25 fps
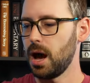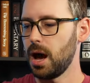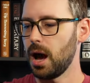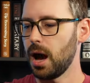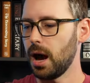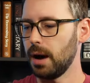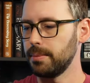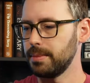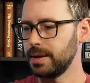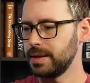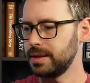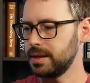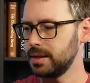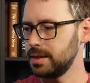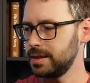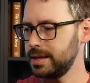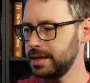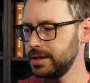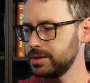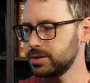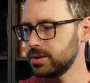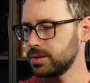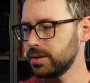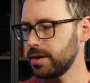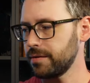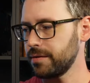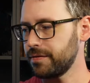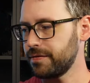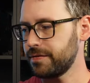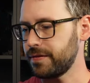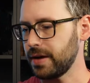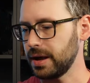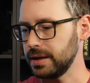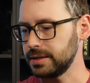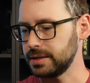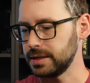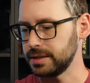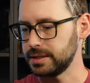And these are the
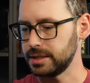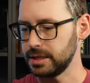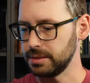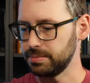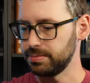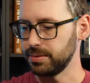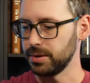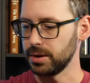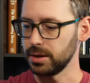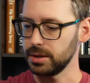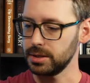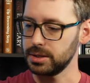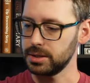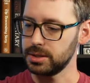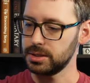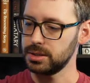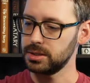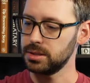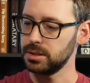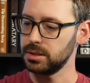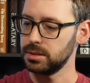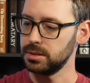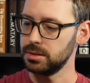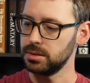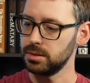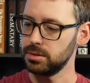fantasy books.